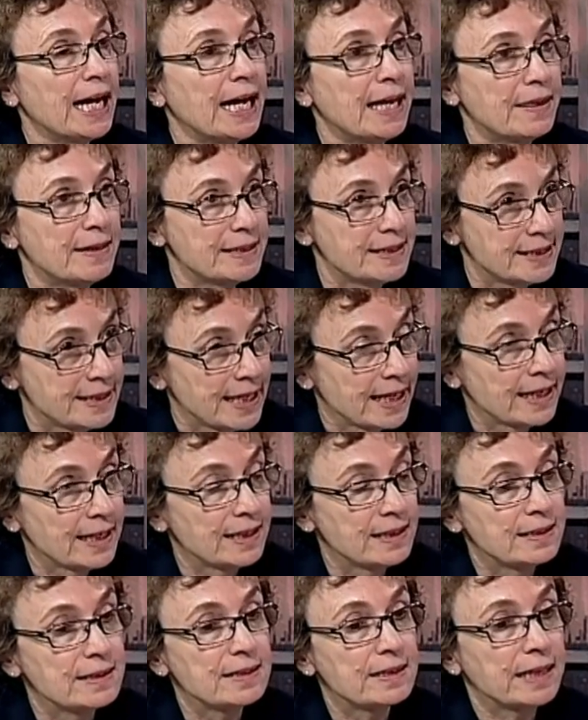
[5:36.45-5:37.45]
and the
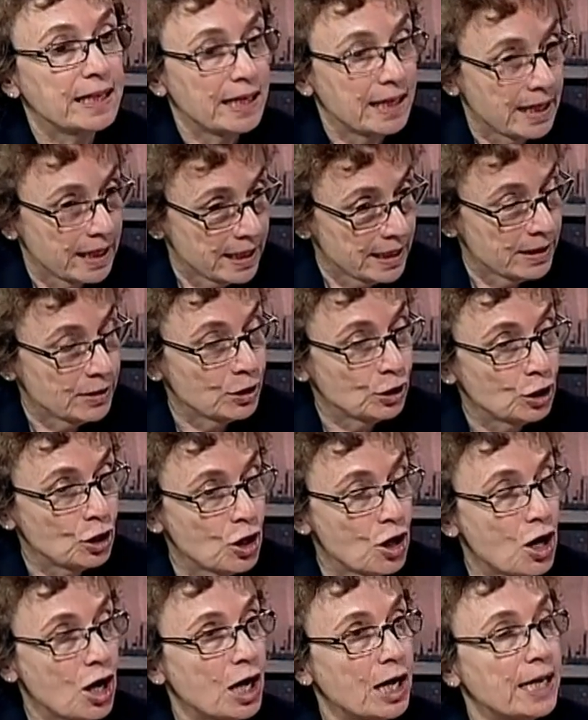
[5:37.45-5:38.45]
second, in the
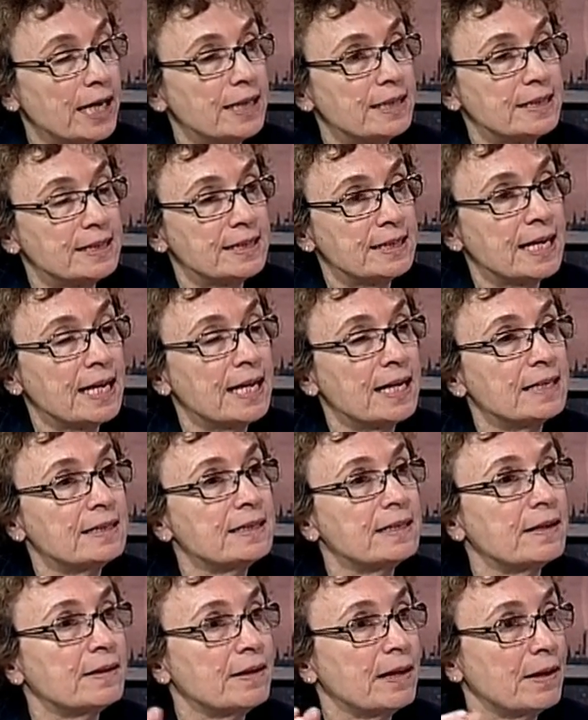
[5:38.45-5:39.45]
law, it
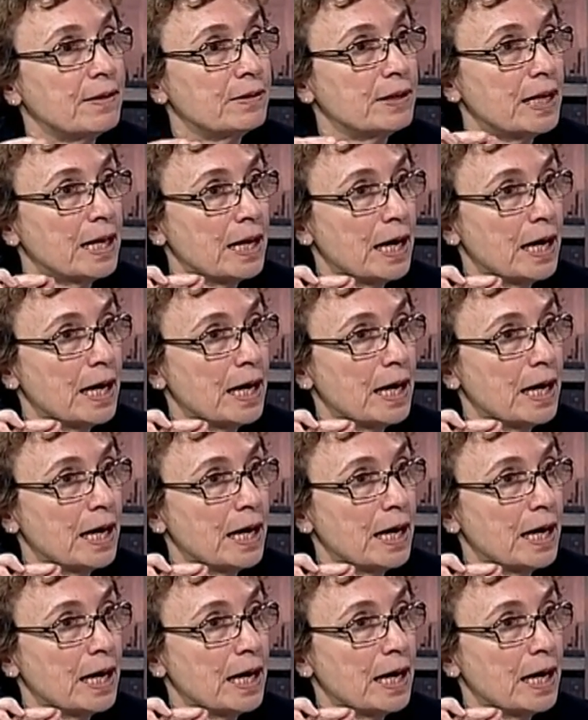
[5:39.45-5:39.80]
says that